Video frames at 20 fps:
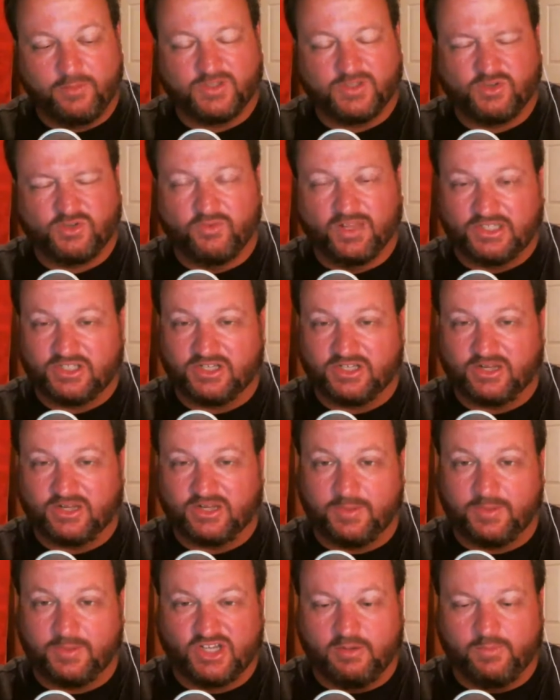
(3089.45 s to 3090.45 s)
really should have picked
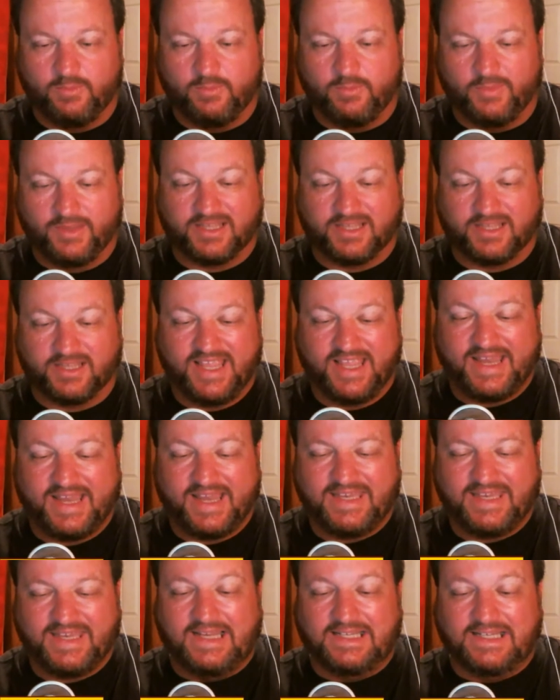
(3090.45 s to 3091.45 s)
Jeremy because he had
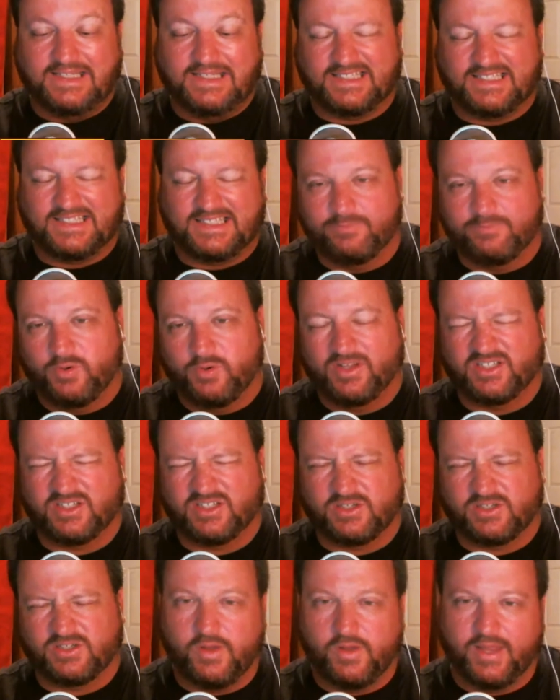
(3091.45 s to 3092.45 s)
19 points
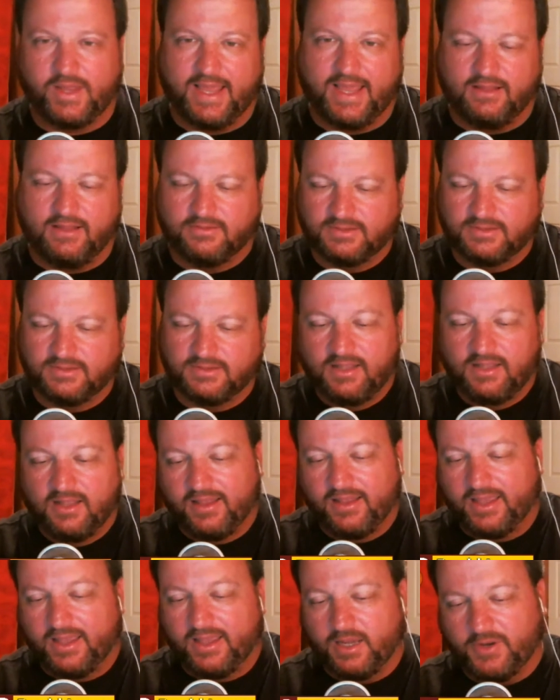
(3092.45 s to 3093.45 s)
going out.
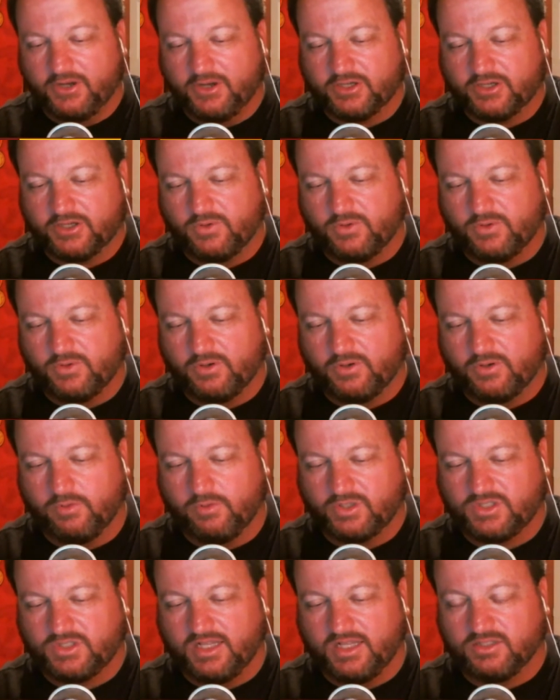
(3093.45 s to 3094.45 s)
An appearance point, reward
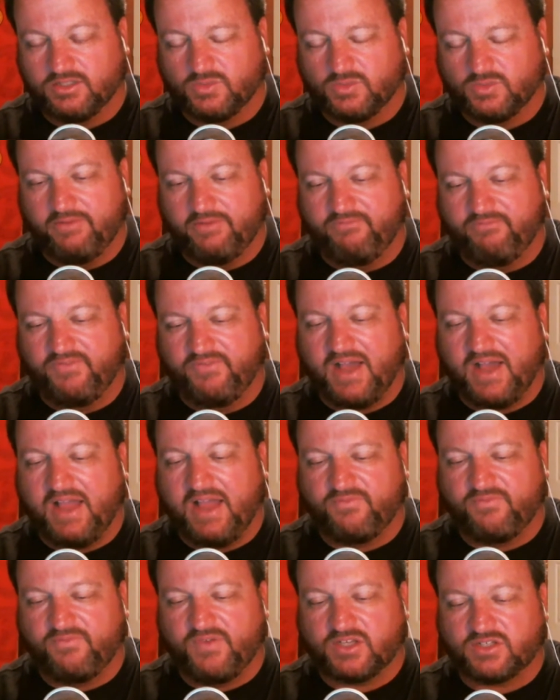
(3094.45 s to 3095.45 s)
challenge win, 5
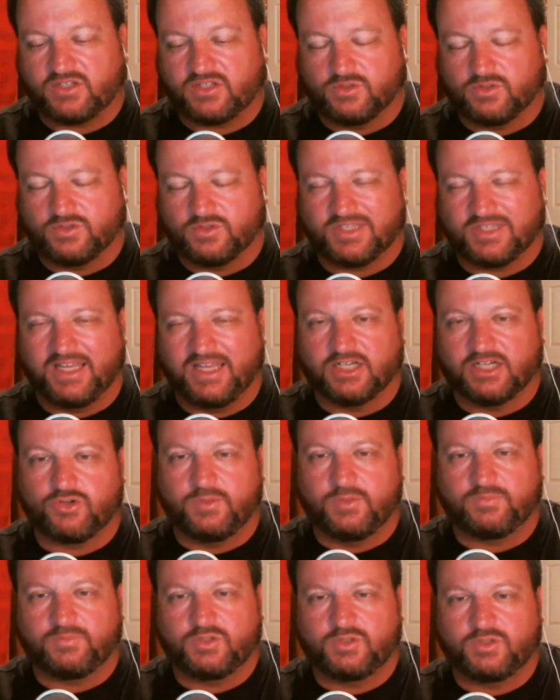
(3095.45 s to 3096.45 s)
confessionals, and a
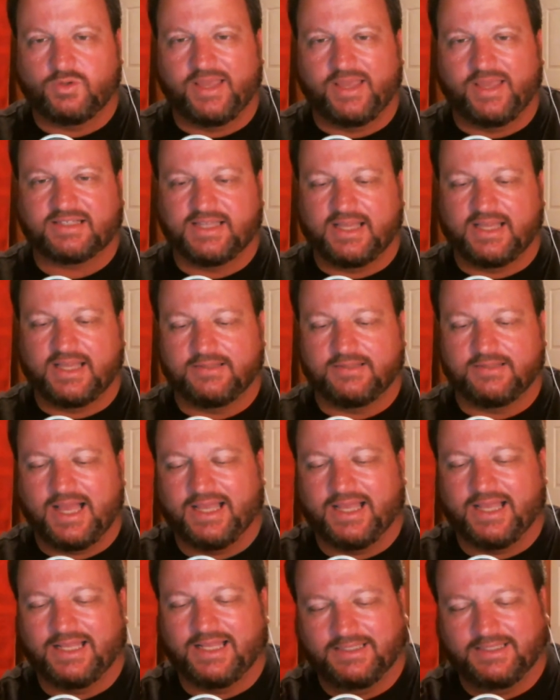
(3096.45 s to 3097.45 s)
trip to Exile
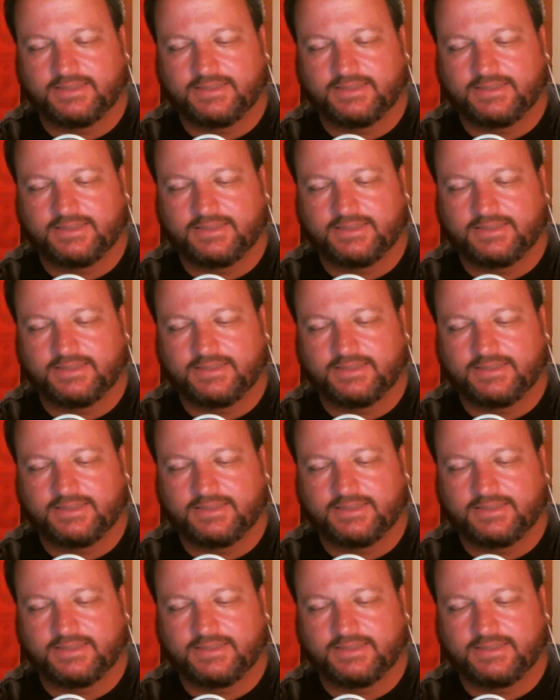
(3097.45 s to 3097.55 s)
Island.